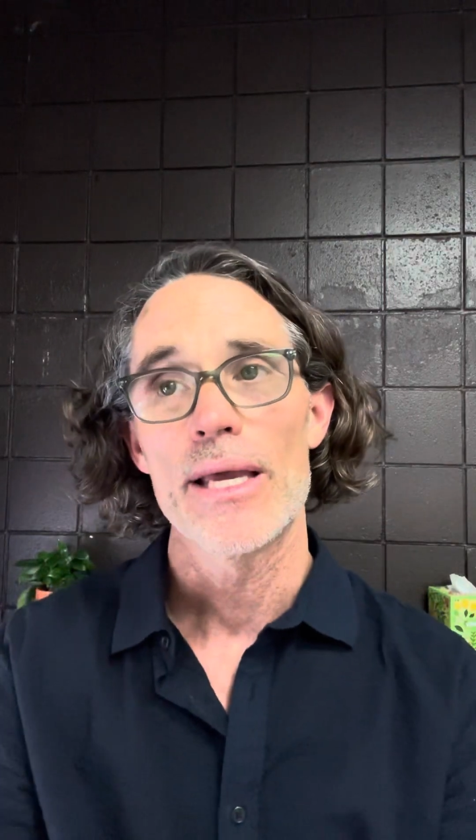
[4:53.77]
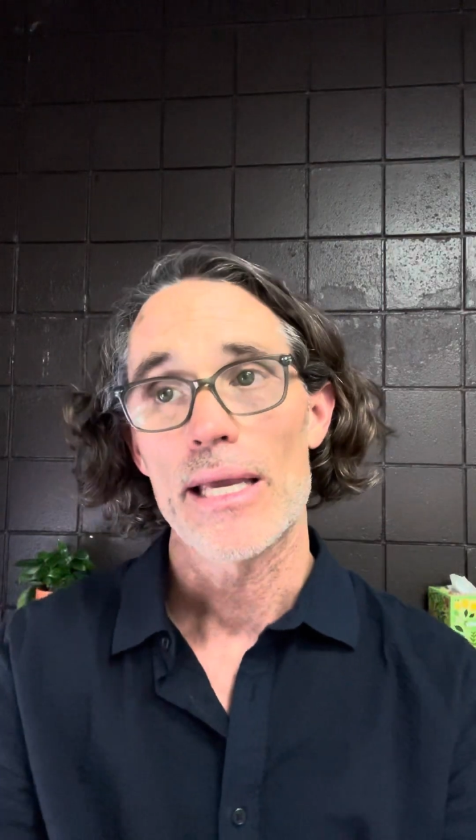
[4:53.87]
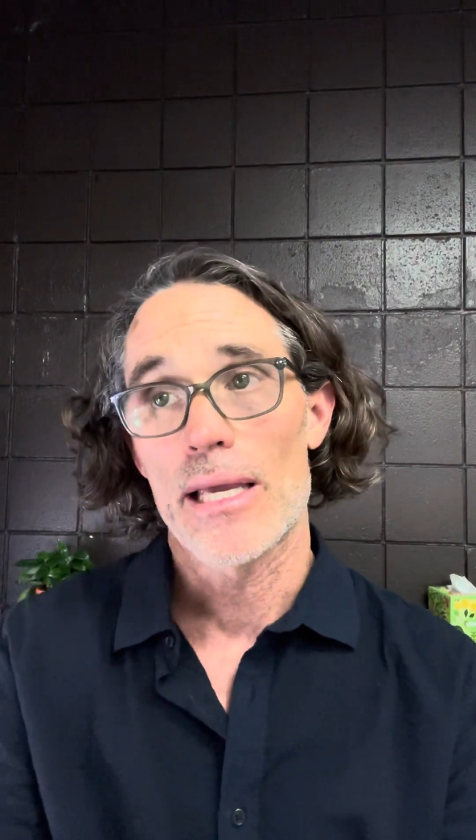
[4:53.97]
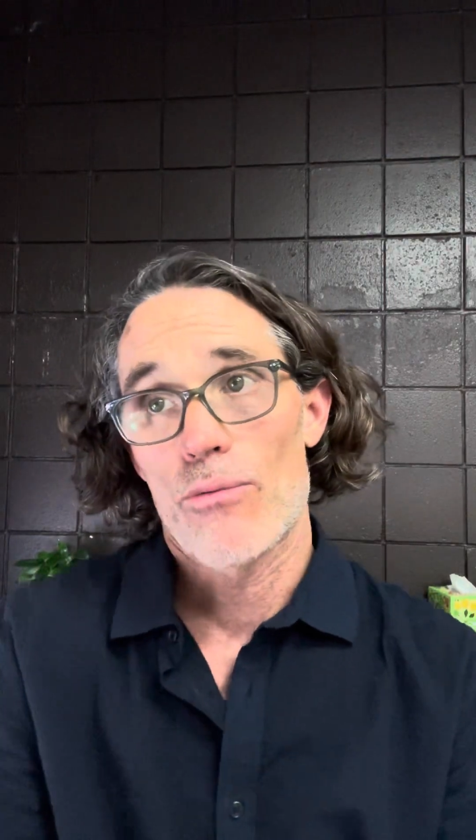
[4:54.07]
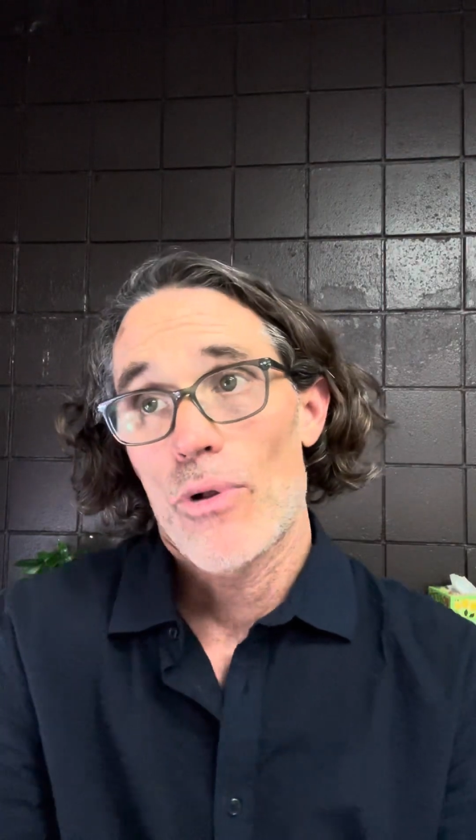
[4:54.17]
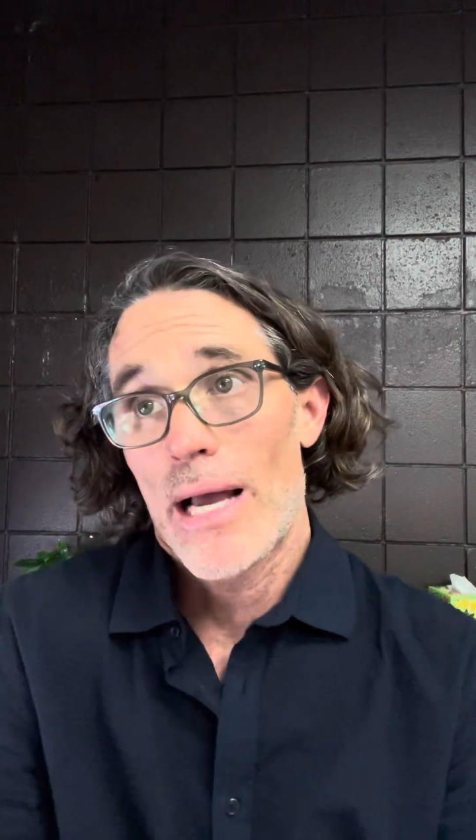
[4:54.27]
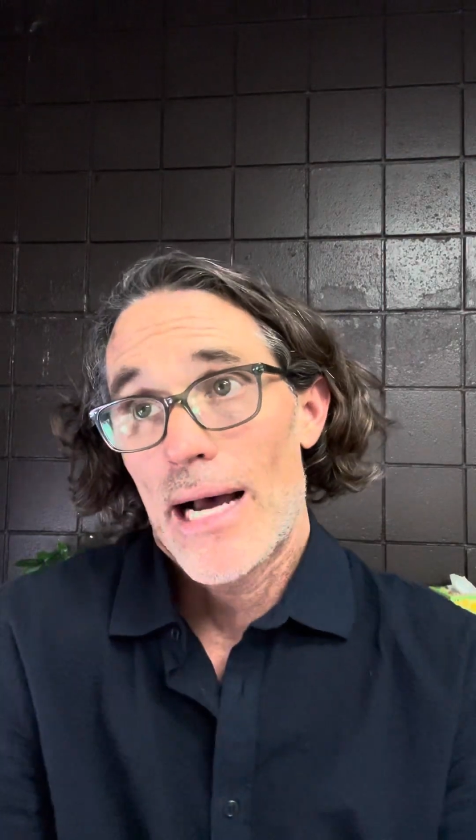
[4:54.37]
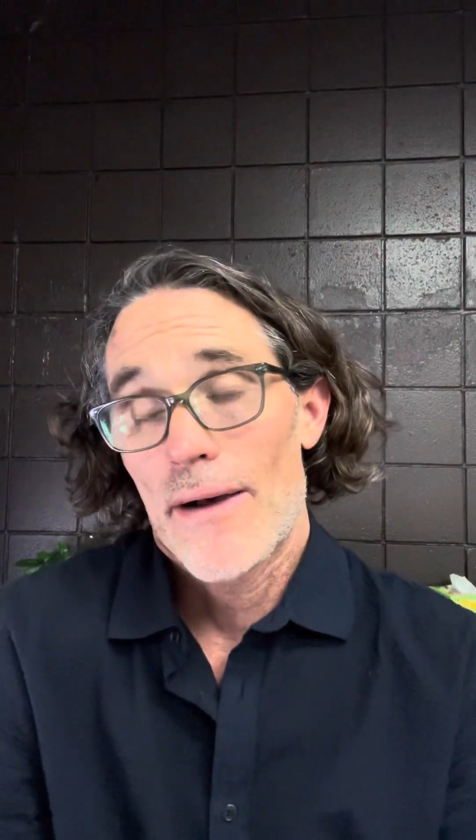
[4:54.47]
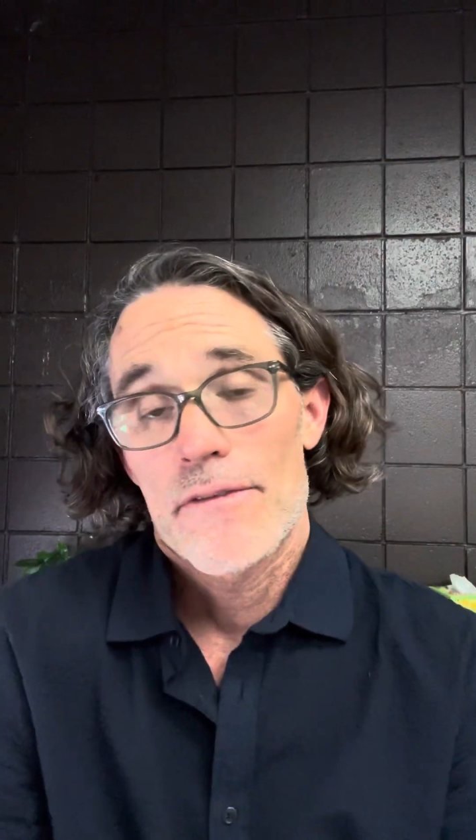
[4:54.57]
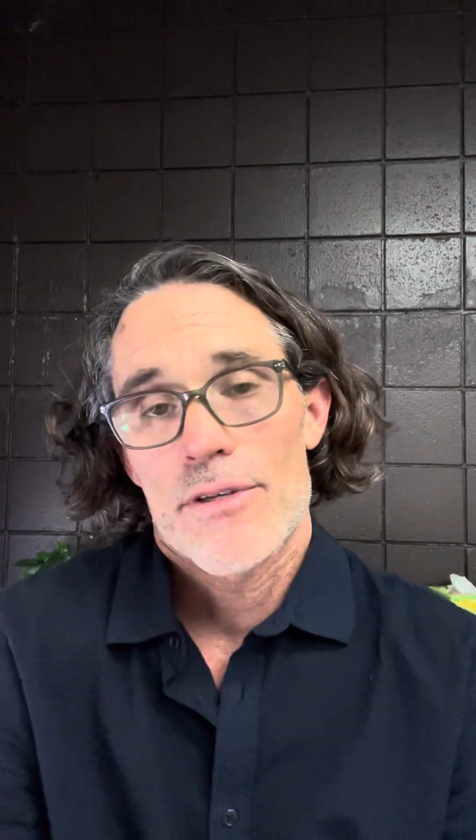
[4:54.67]
it will
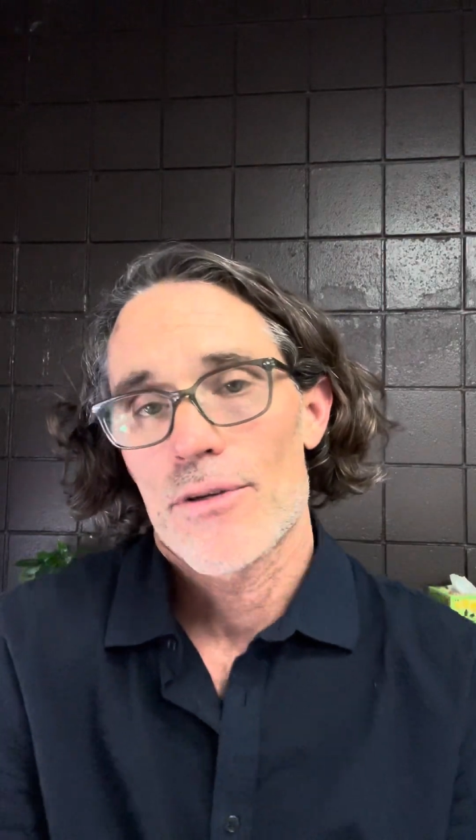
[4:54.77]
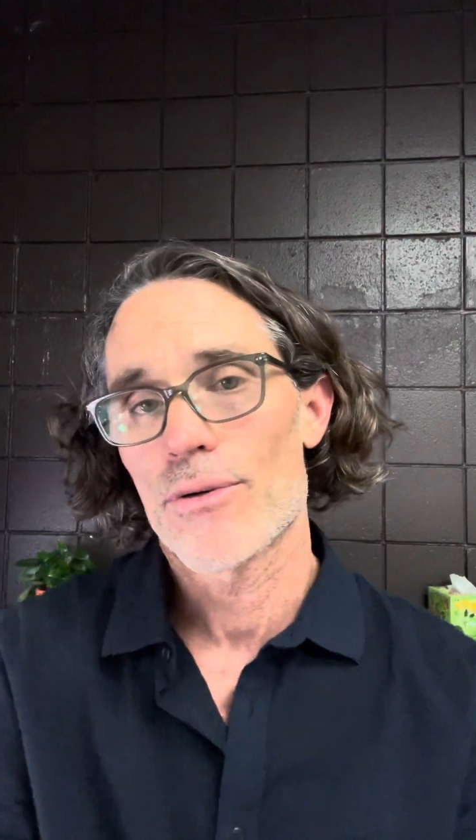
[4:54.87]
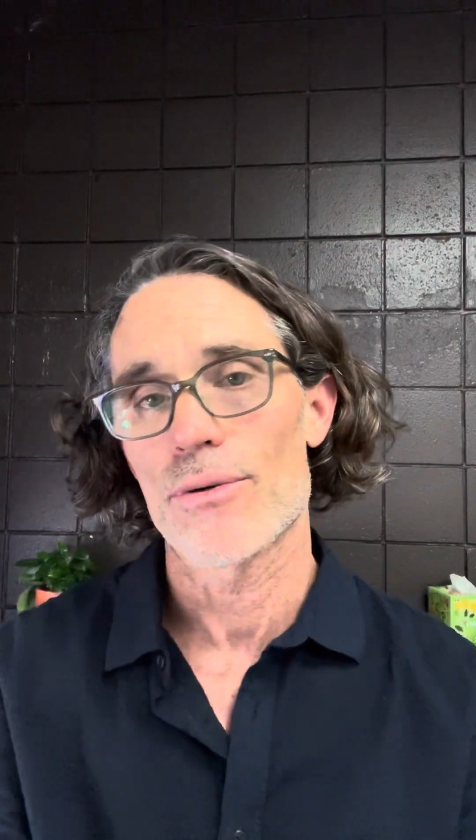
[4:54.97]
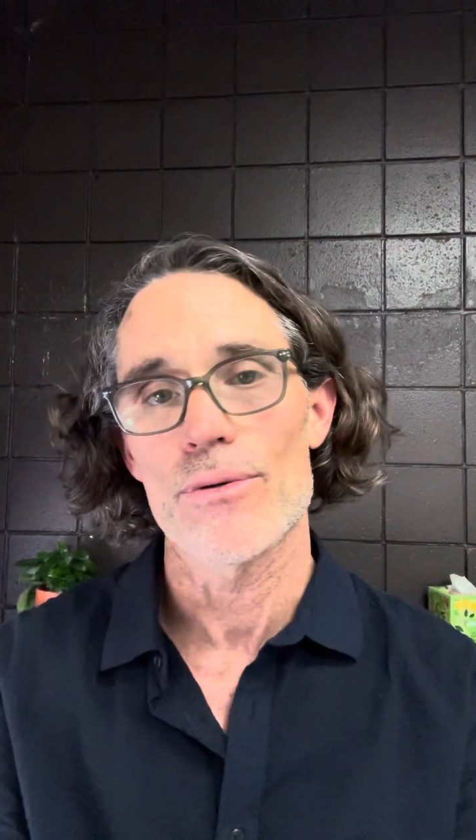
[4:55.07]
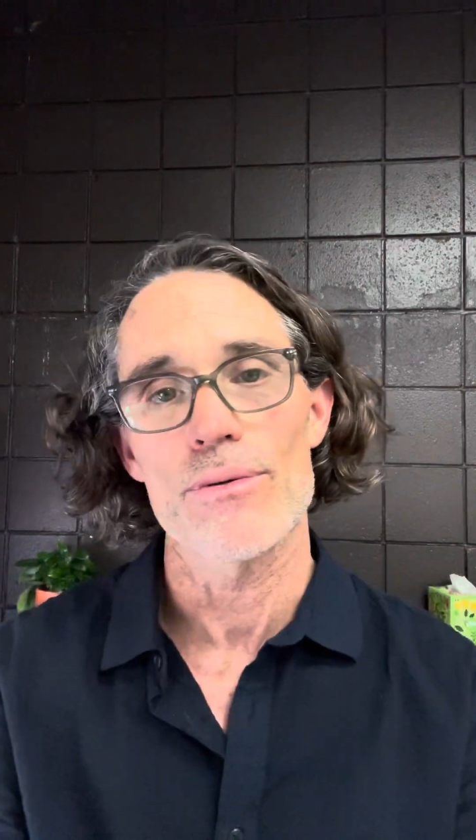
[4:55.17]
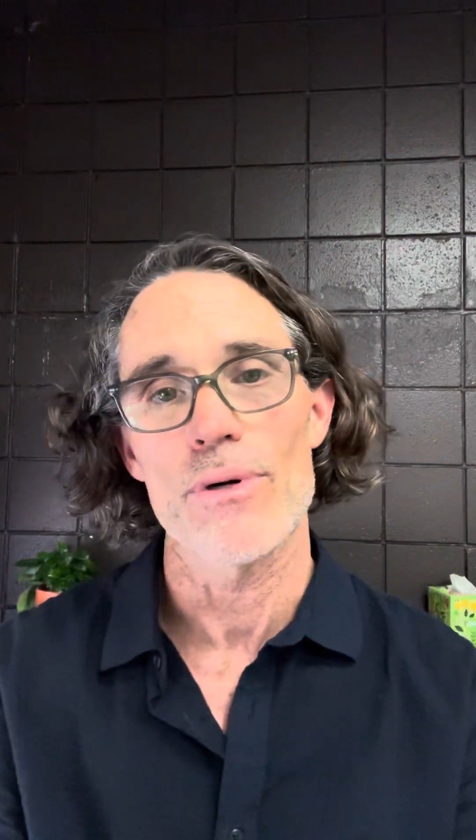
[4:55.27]
have to